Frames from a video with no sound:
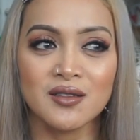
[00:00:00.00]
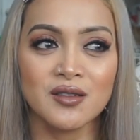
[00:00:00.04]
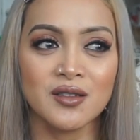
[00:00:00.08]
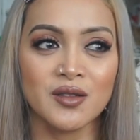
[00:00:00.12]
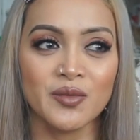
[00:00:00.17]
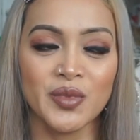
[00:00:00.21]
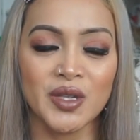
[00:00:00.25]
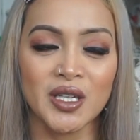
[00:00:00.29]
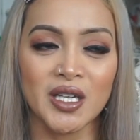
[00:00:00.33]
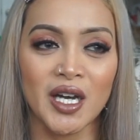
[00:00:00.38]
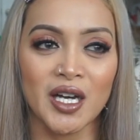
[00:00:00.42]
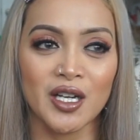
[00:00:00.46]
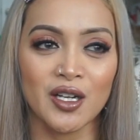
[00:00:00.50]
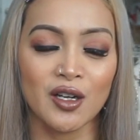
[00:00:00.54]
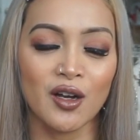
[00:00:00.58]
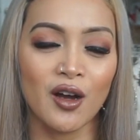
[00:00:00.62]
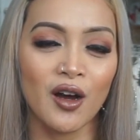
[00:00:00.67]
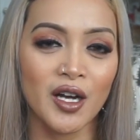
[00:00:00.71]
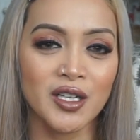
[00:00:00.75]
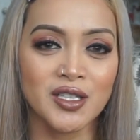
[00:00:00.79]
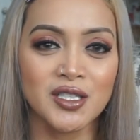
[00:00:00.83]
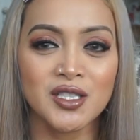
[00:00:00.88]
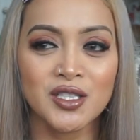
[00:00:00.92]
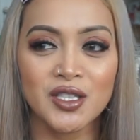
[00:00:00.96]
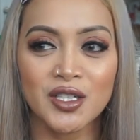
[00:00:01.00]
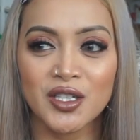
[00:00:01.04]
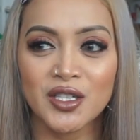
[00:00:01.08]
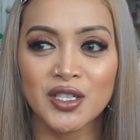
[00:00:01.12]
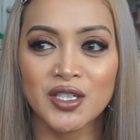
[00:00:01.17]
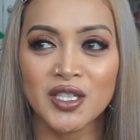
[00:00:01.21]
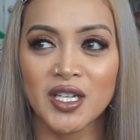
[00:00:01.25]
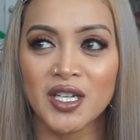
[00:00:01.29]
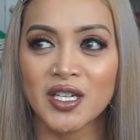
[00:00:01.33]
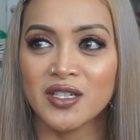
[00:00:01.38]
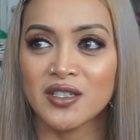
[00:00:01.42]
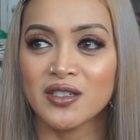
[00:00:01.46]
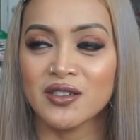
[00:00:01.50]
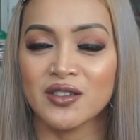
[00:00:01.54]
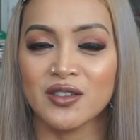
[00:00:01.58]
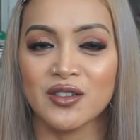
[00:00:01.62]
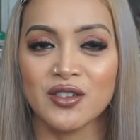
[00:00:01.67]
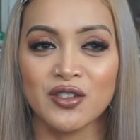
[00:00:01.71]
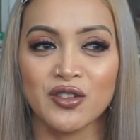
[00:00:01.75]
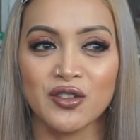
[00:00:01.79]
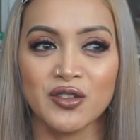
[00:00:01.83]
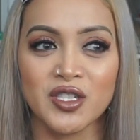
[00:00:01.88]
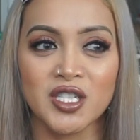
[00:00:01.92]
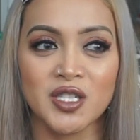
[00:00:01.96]
to be at a concert and,
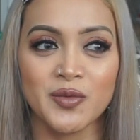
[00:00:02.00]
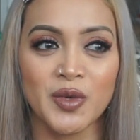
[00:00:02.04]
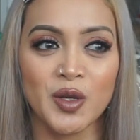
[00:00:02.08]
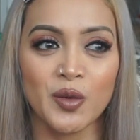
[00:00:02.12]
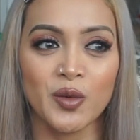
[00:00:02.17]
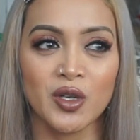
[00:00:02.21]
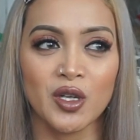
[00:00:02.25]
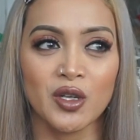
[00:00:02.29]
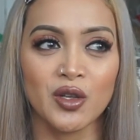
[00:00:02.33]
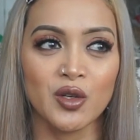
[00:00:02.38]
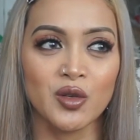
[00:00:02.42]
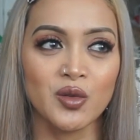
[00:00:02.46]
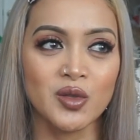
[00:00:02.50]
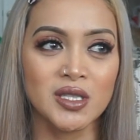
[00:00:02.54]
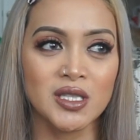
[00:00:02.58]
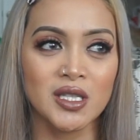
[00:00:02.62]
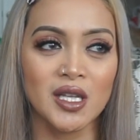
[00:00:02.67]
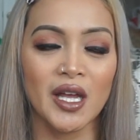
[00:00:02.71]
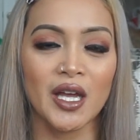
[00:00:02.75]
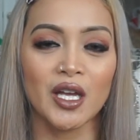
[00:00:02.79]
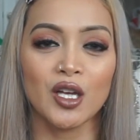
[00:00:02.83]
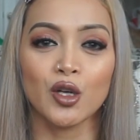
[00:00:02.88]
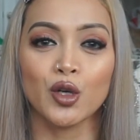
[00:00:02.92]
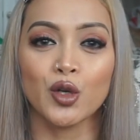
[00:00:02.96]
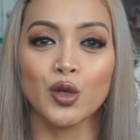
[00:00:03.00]
you know, just being one of those like